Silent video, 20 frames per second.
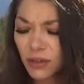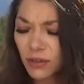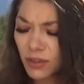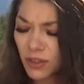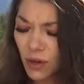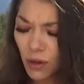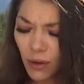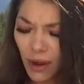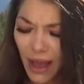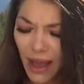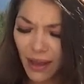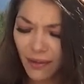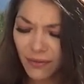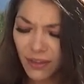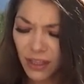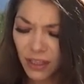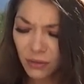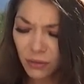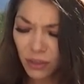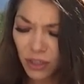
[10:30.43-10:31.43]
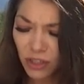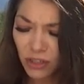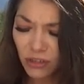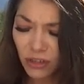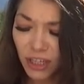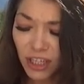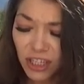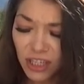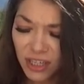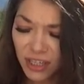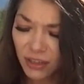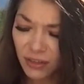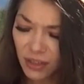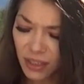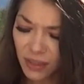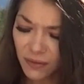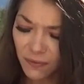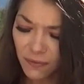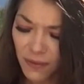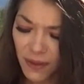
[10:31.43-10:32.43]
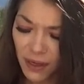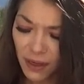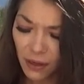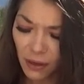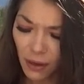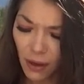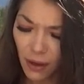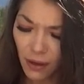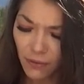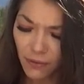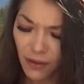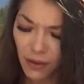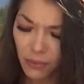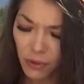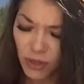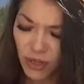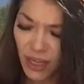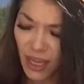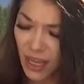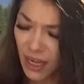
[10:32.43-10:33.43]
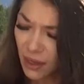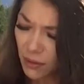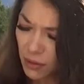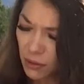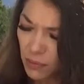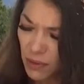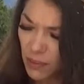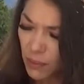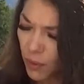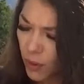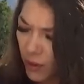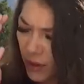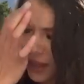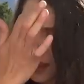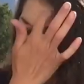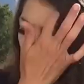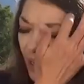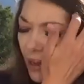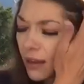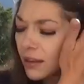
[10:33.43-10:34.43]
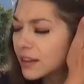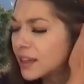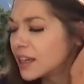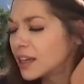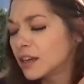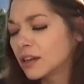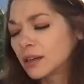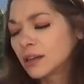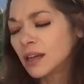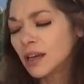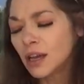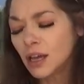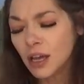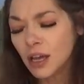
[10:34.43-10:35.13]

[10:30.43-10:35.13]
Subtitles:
You don't have this restriction and this fear of communicating with people and getting out there and